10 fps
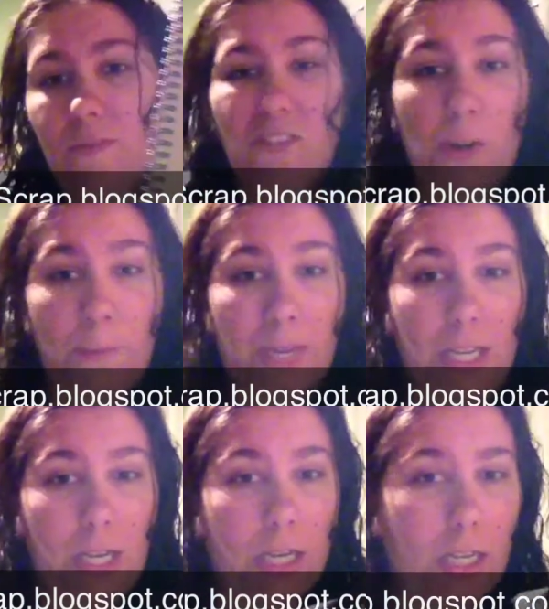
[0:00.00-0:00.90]
for a
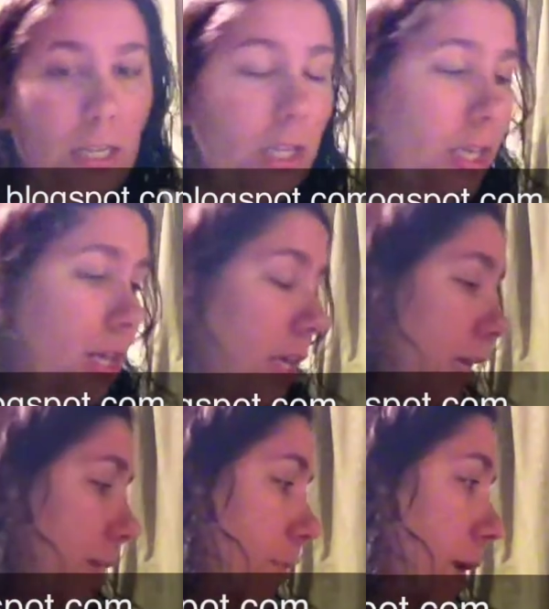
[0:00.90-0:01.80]
mini.
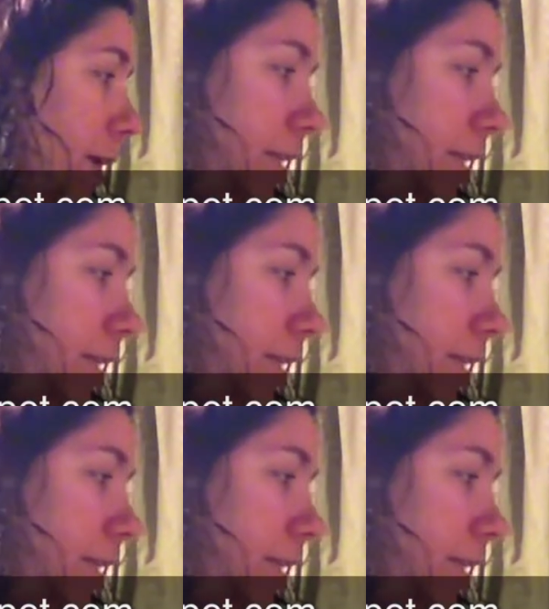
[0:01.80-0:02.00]
It probably